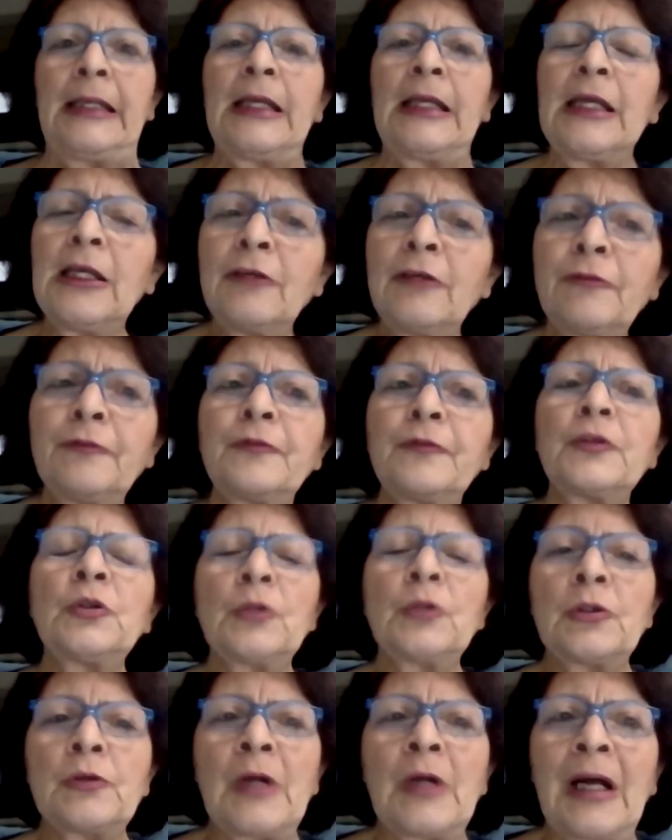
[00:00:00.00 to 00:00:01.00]
If
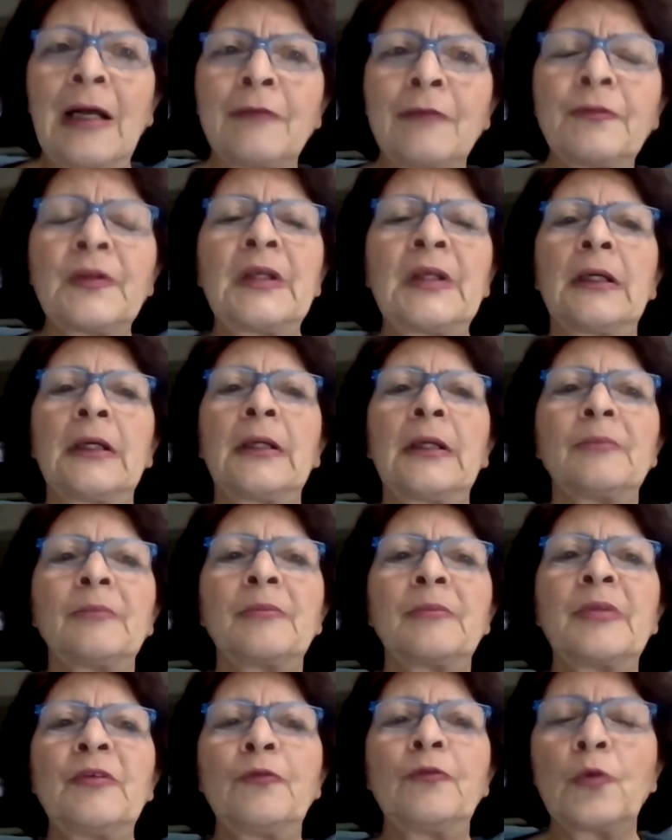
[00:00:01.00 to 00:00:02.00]
you arrive here
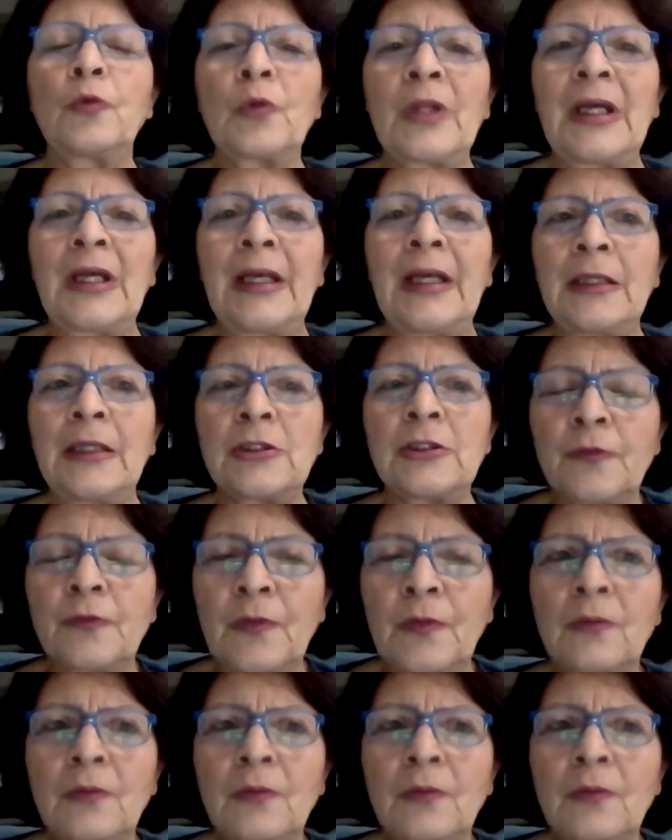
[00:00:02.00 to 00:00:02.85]
before the age of